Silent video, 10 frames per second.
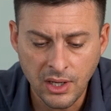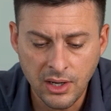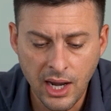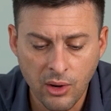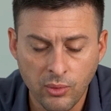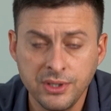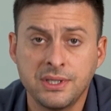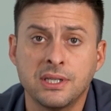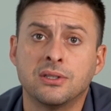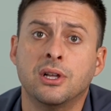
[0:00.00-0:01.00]
Now, once
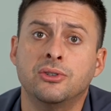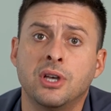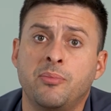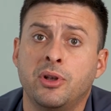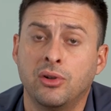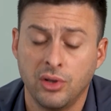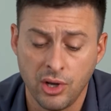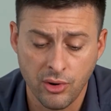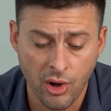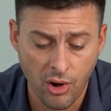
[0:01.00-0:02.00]
this loads up, it'll
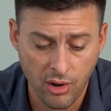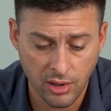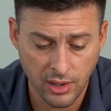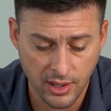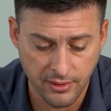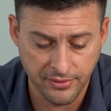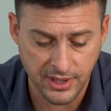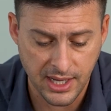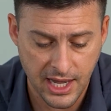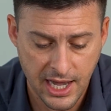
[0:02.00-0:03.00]
load all of
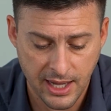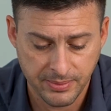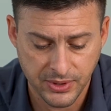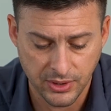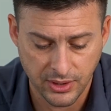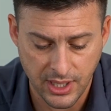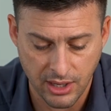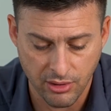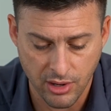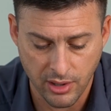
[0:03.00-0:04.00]
the apps
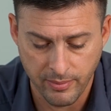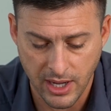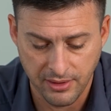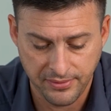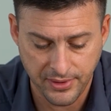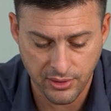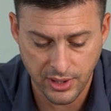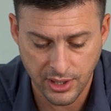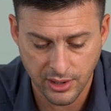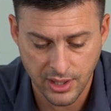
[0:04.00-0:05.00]
that are on my phone
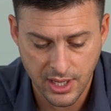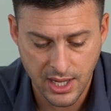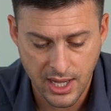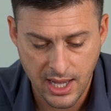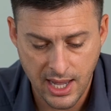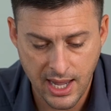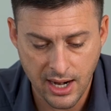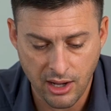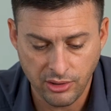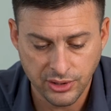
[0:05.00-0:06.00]
here.
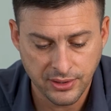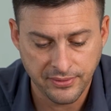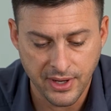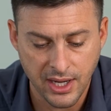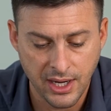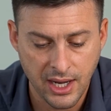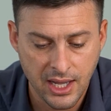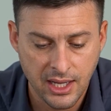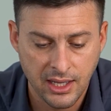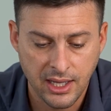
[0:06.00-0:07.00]
And I'll just find
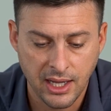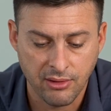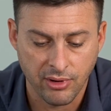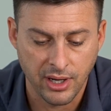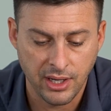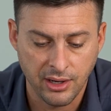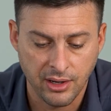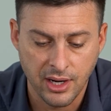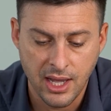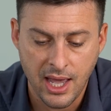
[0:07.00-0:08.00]
Kik right
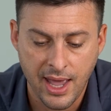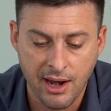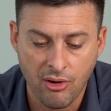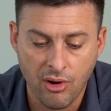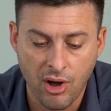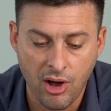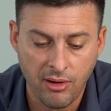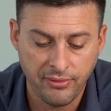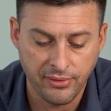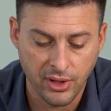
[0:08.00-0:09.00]
here and I'll
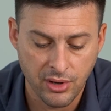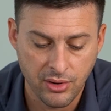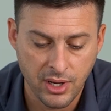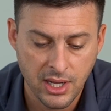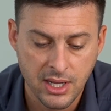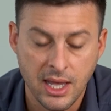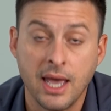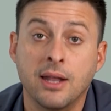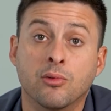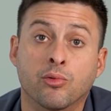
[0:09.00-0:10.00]
offload
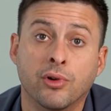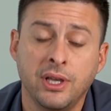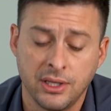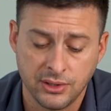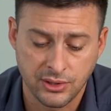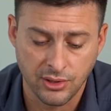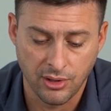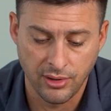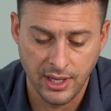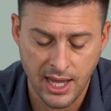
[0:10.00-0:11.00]
and
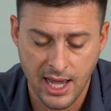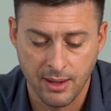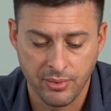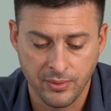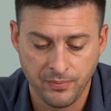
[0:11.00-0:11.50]
reinstall the app.